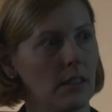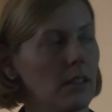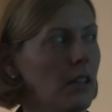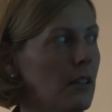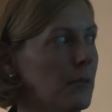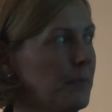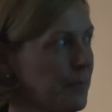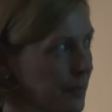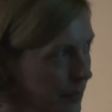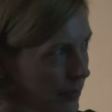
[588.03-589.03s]
So,
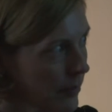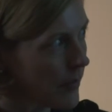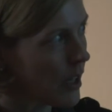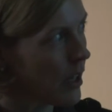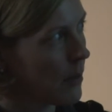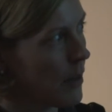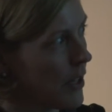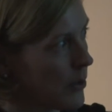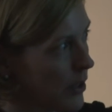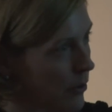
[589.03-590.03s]
um, and
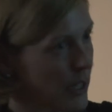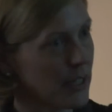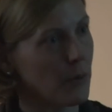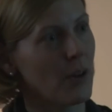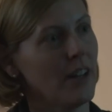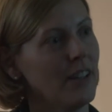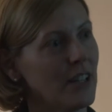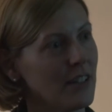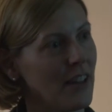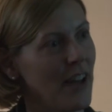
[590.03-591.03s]
this was a recent one. You
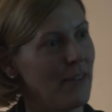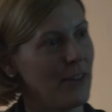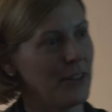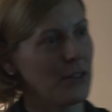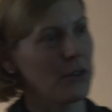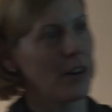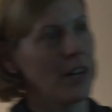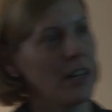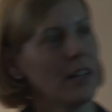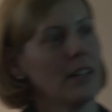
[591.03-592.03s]
can tell that fun story.